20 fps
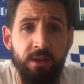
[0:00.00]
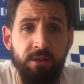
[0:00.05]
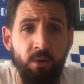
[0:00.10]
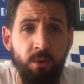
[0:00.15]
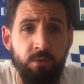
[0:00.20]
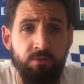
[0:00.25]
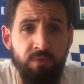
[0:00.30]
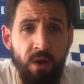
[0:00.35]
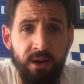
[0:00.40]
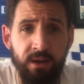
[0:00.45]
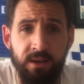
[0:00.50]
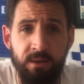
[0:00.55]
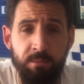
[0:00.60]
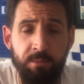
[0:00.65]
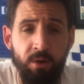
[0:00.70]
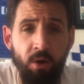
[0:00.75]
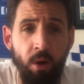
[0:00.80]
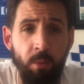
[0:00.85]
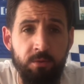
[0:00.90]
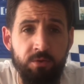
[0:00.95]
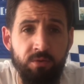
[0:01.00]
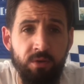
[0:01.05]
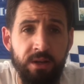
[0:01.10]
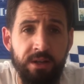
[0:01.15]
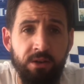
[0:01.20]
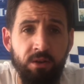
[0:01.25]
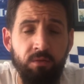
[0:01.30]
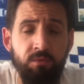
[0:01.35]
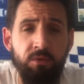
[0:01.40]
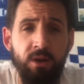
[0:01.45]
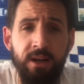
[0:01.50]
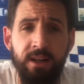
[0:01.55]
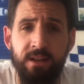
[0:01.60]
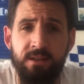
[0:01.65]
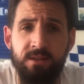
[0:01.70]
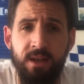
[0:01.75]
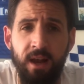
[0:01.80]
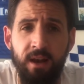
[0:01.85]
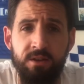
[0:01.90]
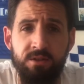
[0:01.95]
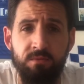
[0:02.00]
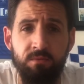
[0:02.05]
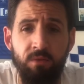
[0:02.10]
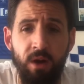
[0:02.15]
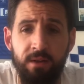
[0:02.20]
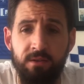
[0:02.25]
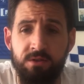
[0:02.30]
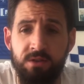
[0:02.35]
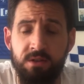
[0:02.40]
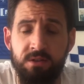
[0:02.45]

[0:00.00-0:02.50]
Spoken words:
Thought he was running in behind, was really good, really intelligent runs,